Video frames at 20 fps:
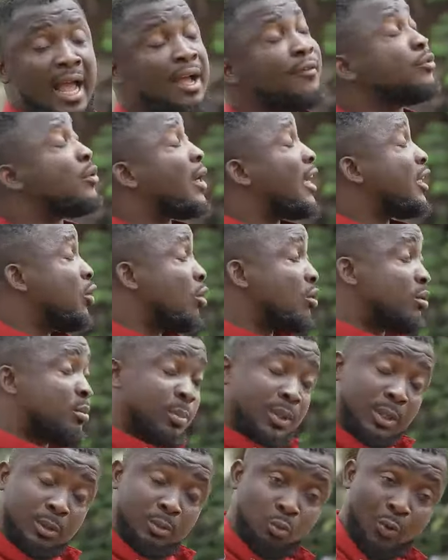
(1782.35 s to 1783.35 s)
After I
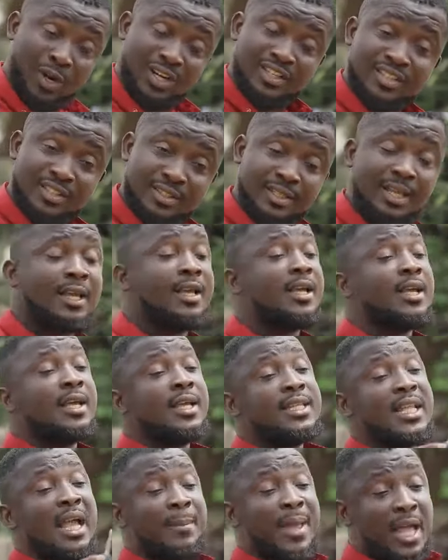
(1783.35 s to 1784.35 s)
told the queen, she said,
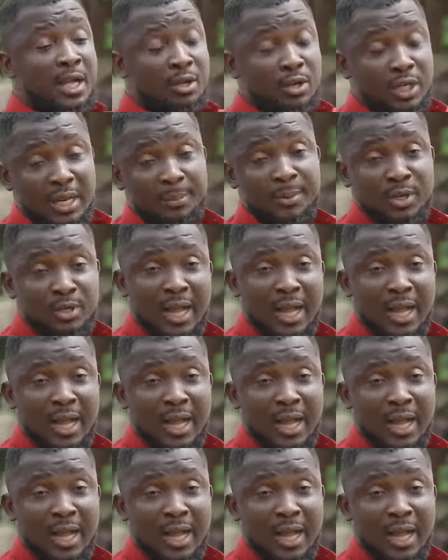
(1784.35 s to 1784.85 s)
let me go